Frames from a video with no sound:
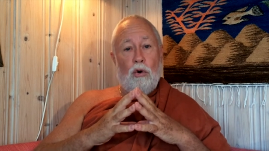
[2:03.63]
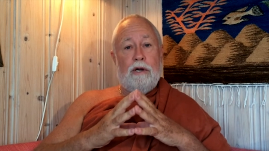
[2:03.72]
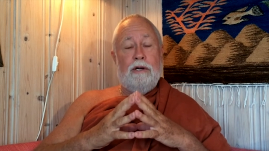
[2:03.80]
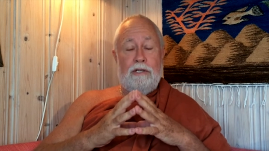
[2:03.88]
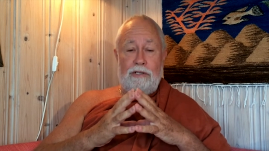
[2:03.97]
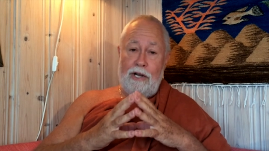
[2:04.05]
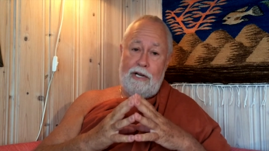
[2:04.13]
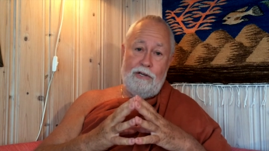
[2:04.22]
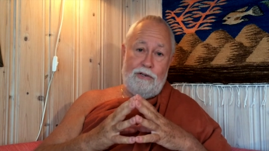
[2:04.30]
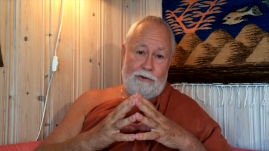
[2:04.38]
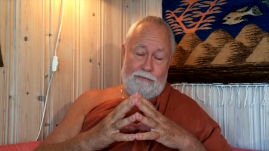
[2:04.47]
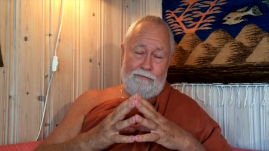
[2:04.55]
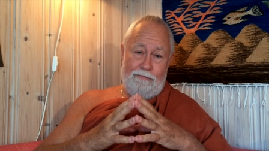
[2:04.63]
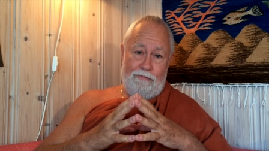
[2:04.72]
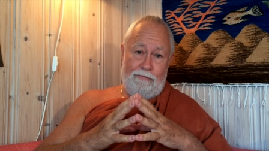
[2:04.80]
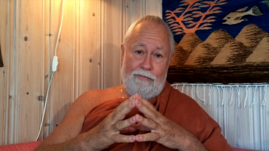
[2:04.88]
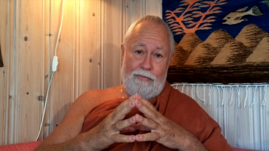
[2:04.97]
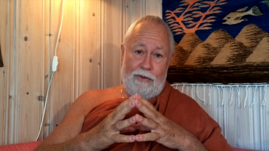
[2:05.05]
organization,
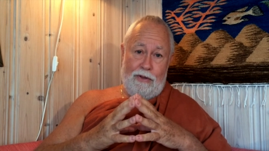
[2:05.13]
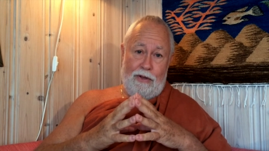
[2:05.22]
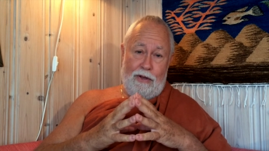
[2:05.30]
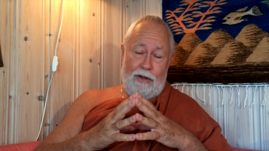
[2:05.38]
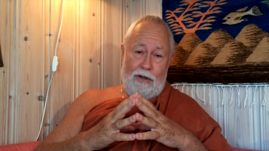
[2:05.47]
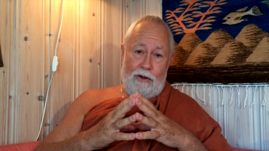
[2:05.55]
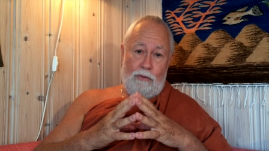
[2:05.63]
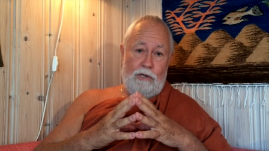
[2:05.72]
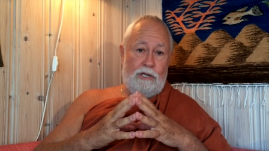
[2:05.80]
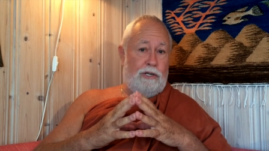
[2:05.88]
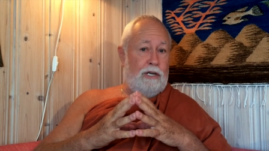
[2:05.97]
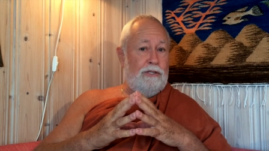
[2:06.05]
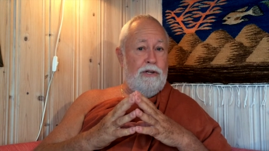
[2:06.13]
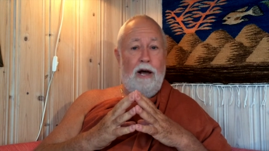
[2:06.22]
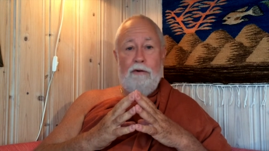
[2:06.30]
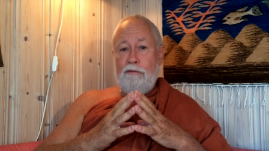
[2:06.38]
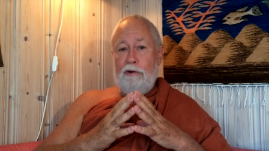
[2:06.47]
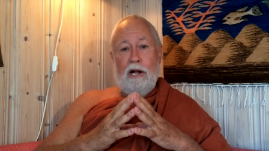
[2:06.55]
which does
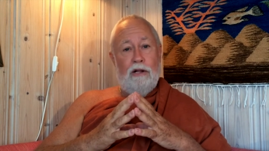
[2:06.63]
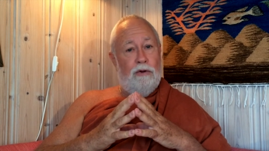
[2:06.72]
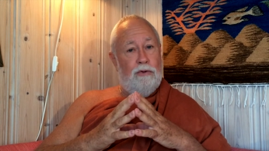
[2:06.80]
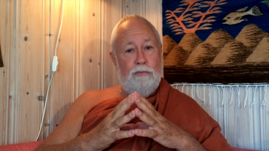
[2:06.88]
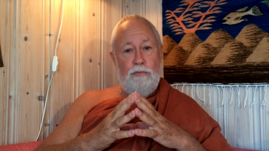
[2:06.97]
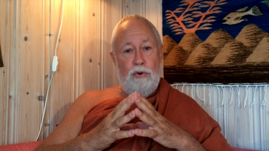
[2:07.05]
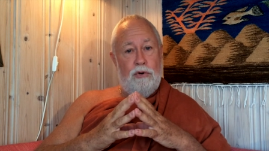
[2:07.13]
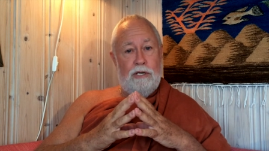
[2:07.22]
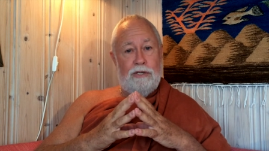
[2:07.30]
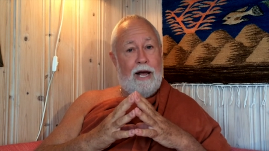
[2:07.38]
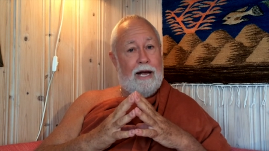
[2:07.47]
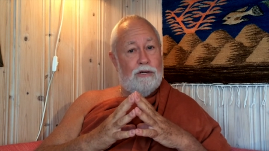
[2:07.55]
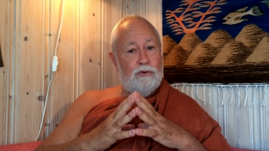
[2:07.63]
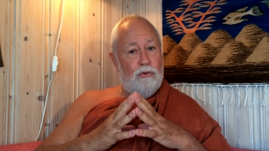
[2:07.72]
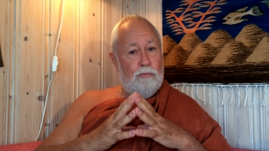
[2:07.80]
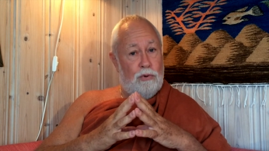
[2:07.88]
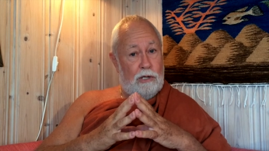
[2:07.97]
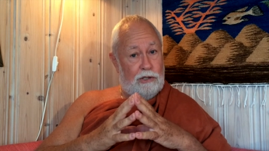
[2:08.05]
not follow the Buddha's
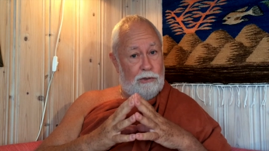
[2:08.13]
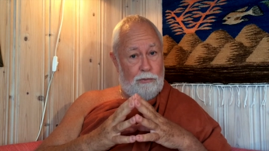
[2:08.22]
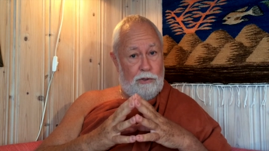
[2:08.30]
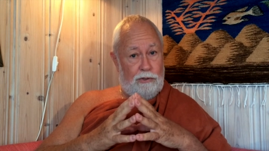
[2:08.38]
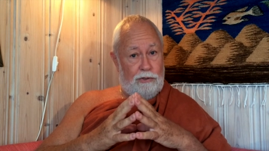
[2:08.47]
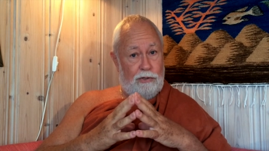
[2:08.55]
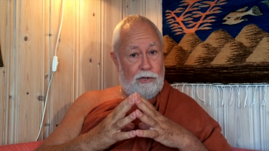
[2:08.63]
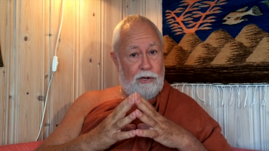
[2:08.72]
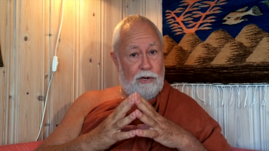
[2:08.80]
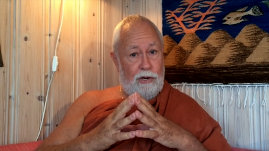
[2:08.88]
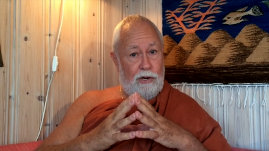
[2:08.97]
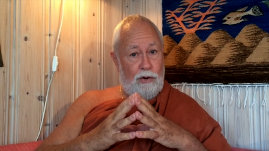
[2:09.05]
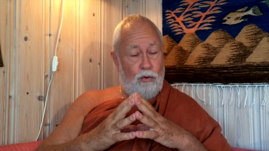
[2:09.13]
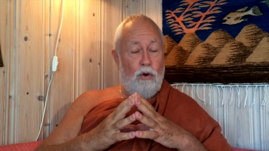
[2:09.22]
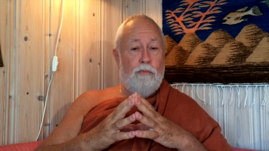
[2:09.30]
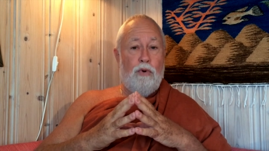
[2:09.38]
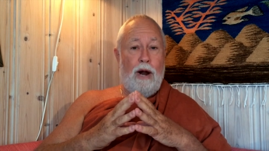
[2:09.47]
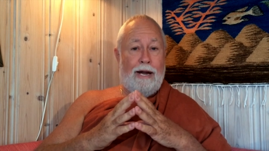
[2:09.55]
actual principles
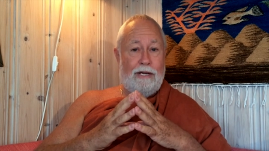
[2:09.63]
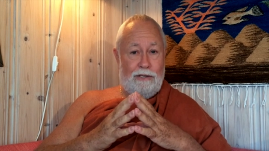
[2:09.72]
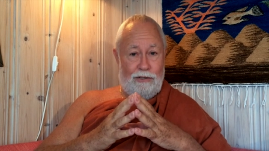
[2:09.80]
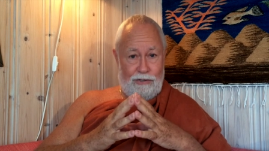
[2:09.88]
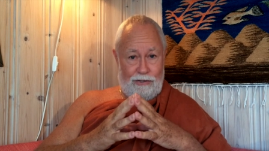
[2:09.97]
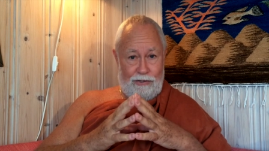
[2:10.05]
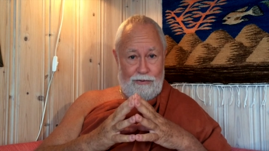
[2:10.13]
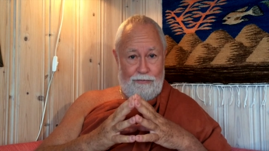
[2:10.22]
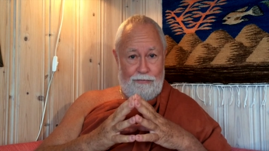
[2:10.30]
or practices.